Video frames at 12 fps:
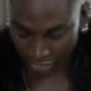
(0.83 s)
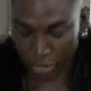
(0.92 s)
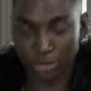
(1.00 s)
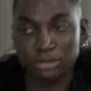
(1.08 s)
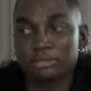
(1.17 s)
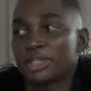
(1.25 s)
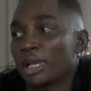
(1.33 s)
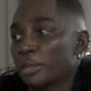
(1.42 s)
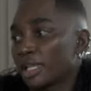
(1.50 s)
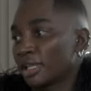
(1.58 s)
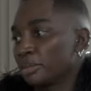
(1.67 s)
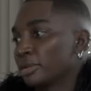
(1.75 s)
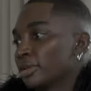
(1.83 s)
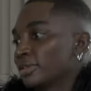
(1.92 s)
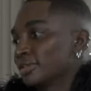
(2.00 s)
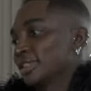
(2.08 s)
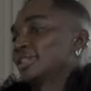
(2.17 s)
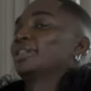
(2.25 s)
Ooh, not my nipple.
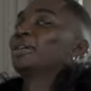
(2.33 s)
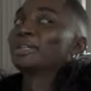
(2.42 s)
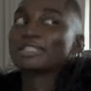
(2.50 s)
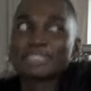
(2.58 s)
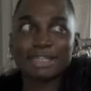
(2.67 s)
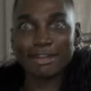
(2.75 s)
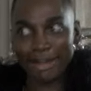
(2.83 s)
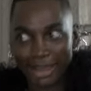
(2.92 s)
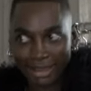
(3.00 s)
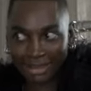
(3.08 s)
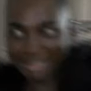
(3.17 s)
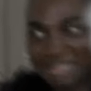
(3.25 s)
Sorry.